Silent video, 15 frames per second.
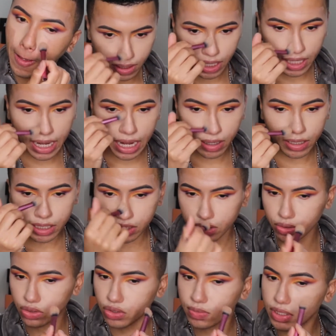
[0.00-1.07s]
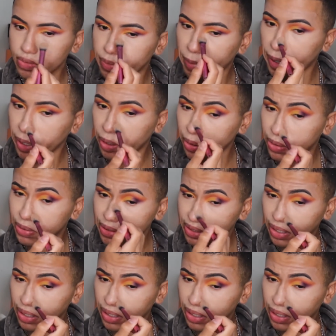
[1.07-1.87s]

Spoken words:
And I don't like to do too much with my nose,